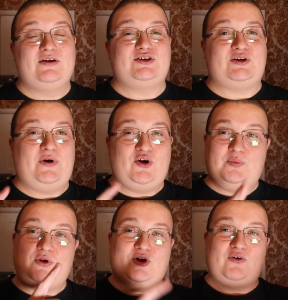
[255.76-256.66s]
So I
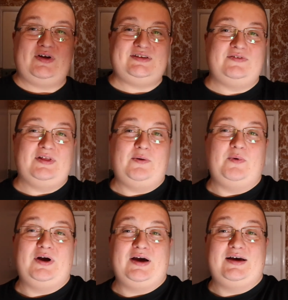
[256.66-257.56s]
hope you're all ready for that
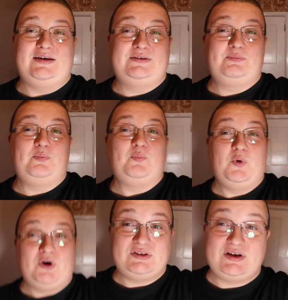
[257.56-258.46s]
one, guys.
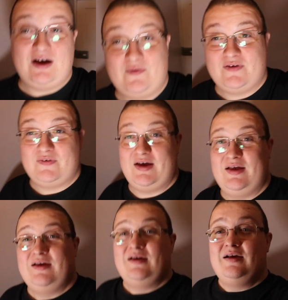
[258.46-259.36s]
But however,
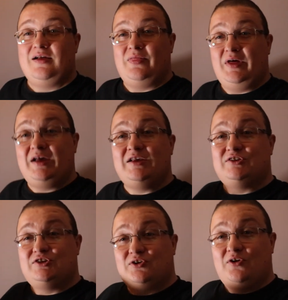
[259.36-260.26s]
that is
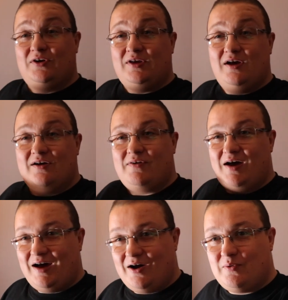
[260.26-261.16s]
the story of
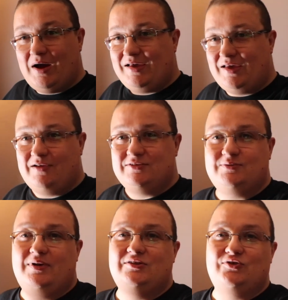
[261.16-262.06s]
how I came
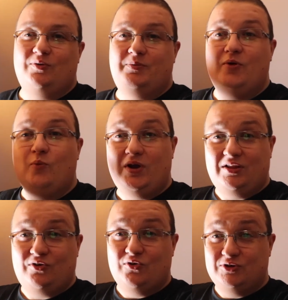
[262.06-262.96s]
to end up with
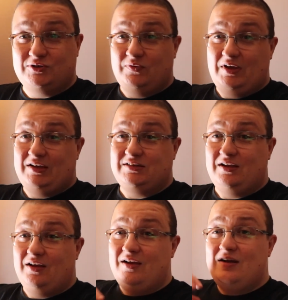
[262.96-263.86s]
the Corsa
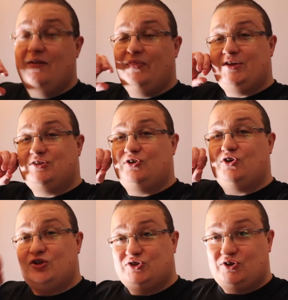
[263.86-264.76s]
VXR. That's the
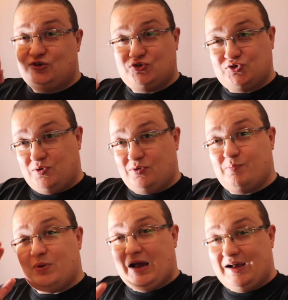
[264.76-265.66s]
God's honest truth
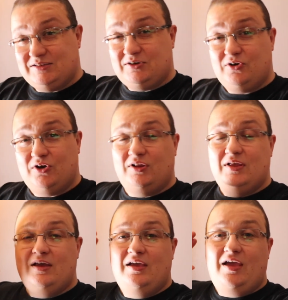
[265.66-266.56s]
behind it all.
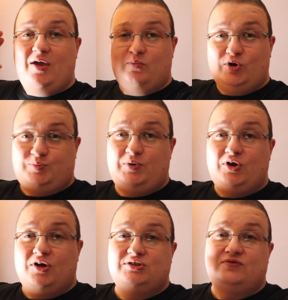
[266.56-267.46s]
It was
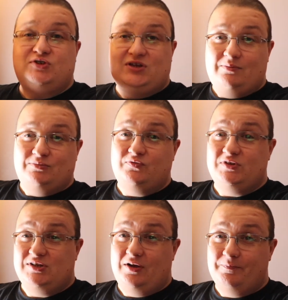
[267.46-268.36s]
because of Sam's
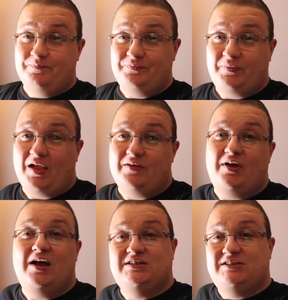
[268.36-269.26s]
video. And if,
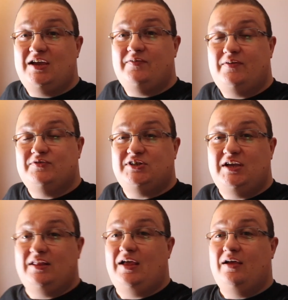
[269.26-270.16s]
as I say, if you haven't
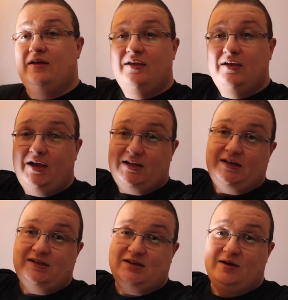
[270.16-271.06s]
seen that, it's
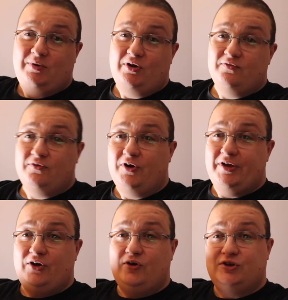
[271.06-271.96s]
linked down below for
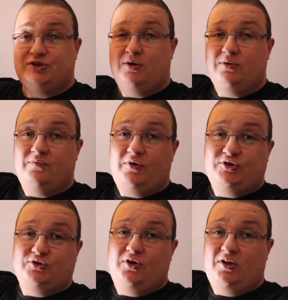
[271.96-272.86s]
you. Also, the
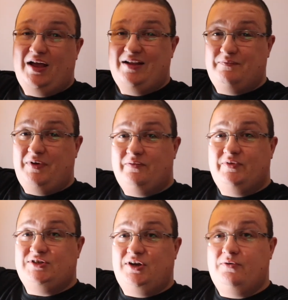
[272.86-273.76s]
Vauxhall advert
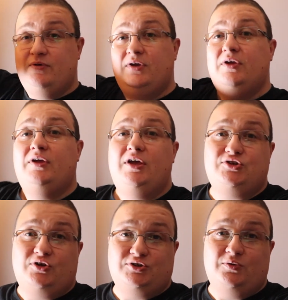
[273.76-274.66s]
video is
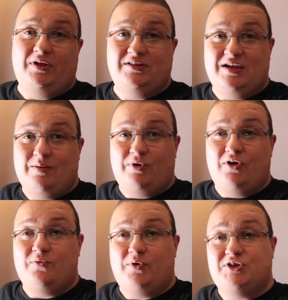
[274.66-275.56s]
also linked down below
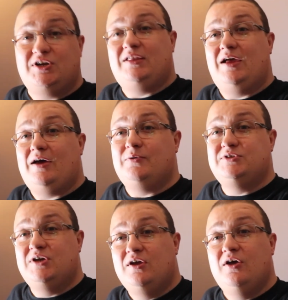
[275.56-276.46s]
if you want to check that
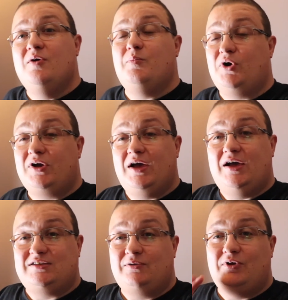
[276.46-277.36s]
out. But
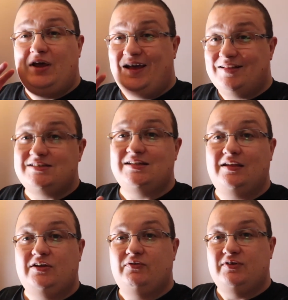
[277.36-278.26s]
guys, I'm going to end
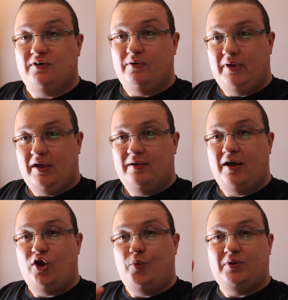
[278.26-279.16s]
today's video here.
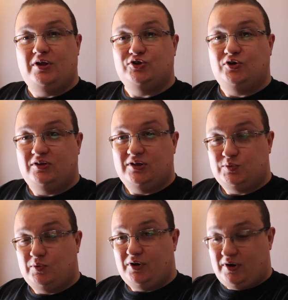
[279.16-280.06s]
I hope you enjoyed this
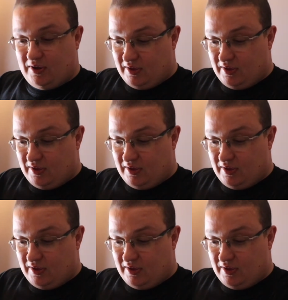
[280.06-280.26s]
one.